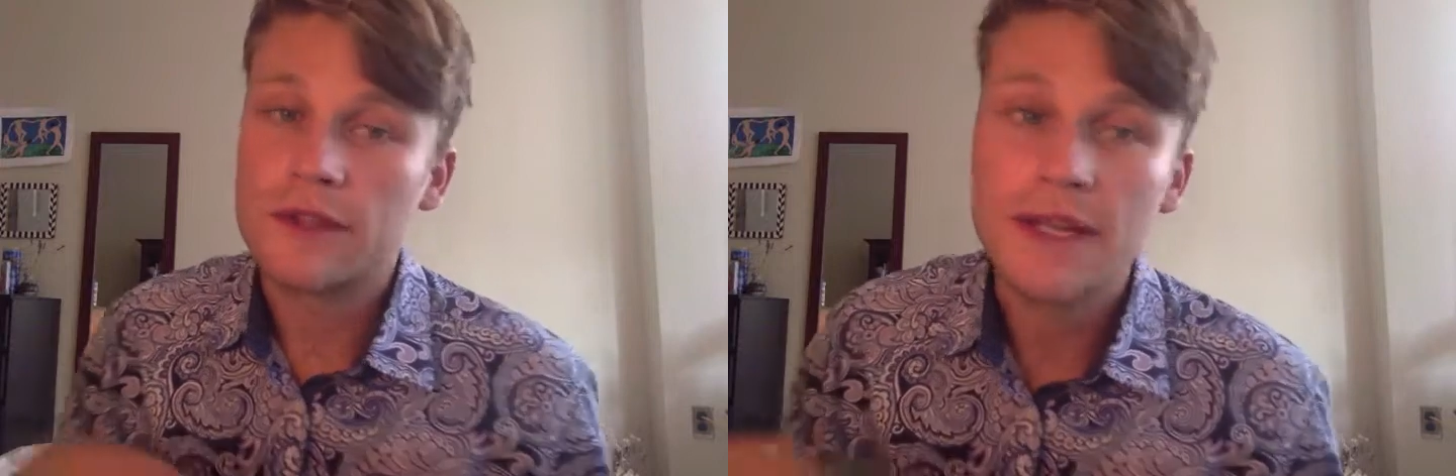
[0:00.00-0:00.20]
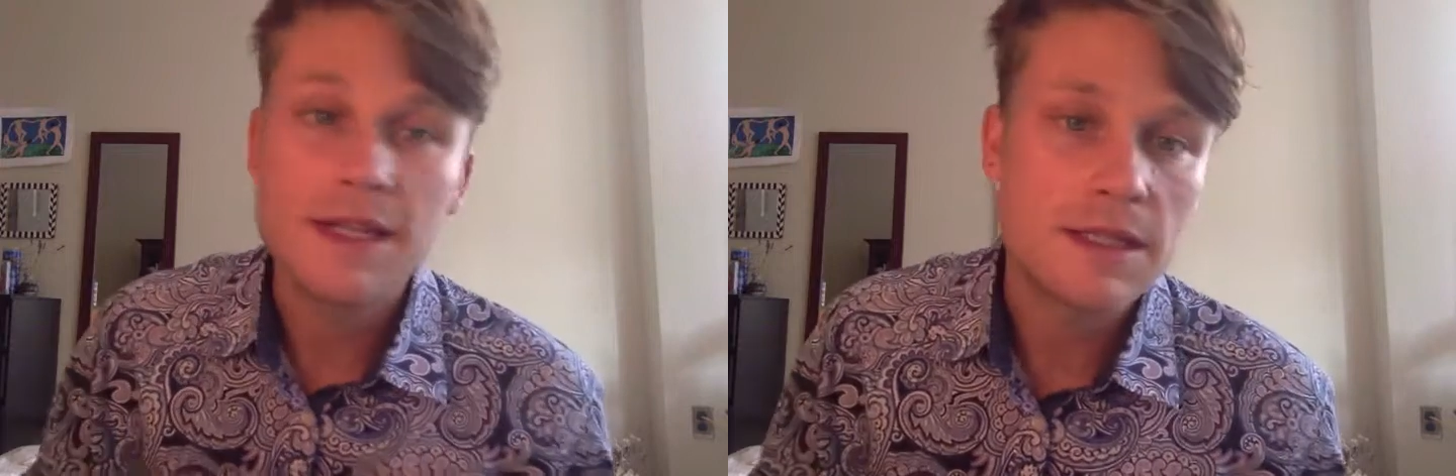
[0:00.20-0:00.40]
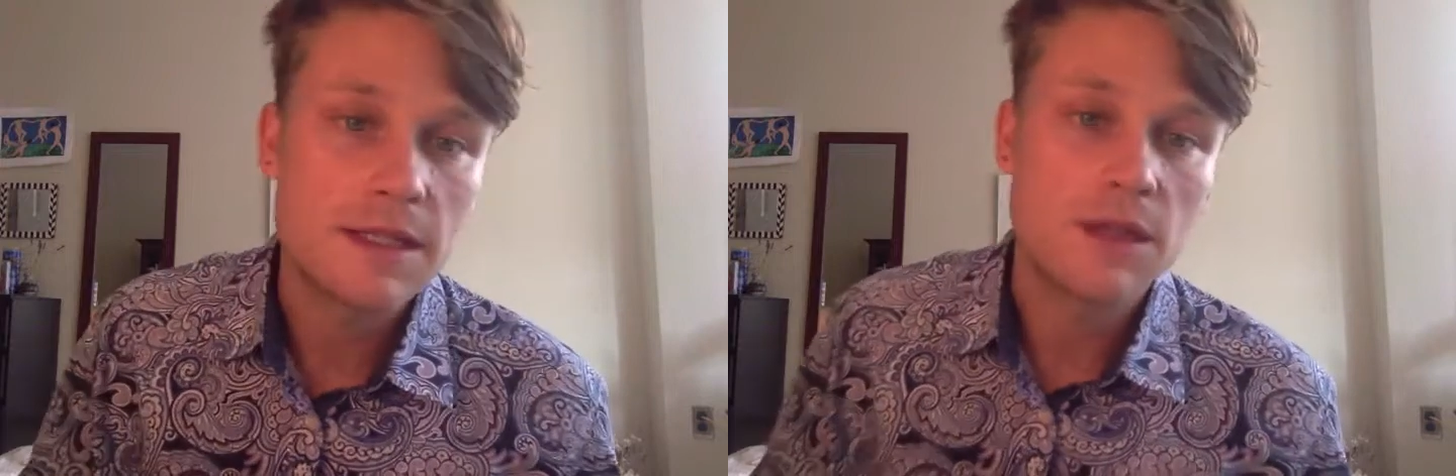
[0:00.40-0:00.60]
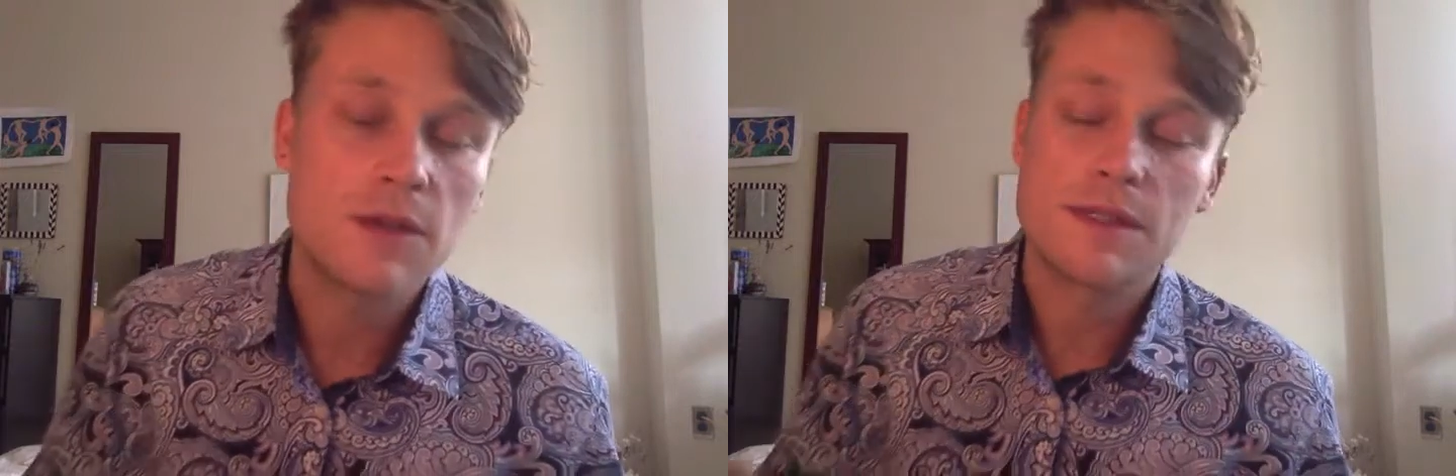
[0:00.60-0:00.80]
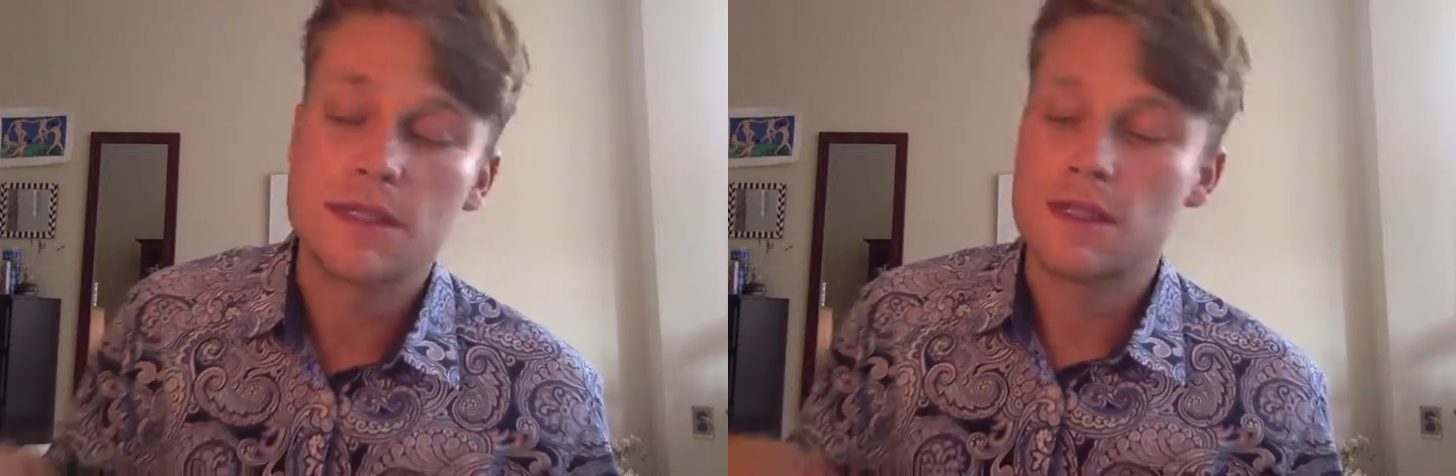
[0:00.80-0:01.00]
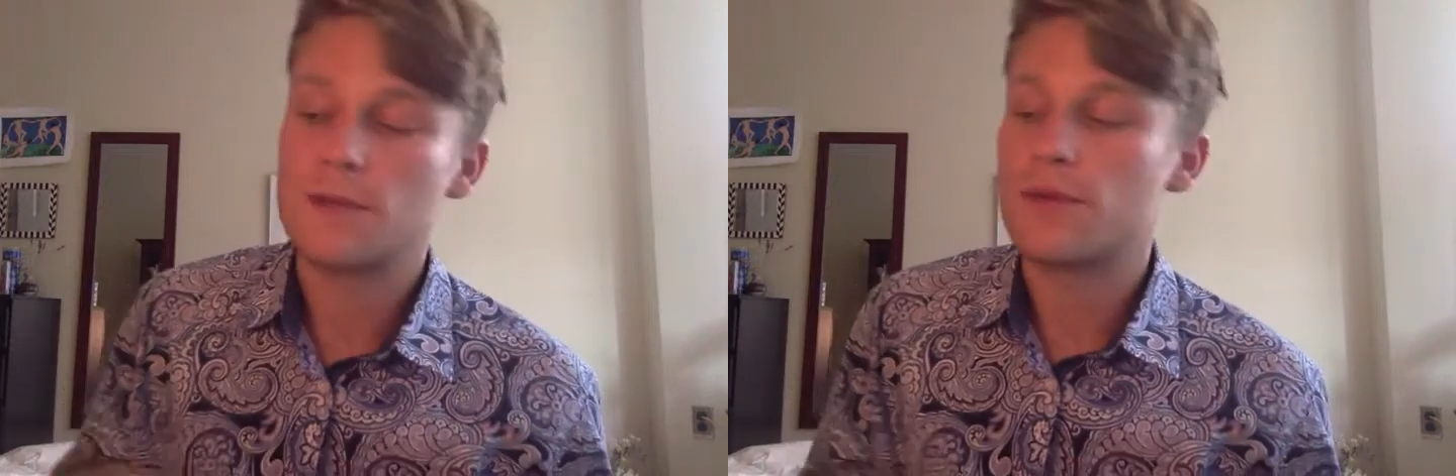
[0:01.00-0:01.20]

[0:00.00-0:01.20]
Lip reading: elected to go see a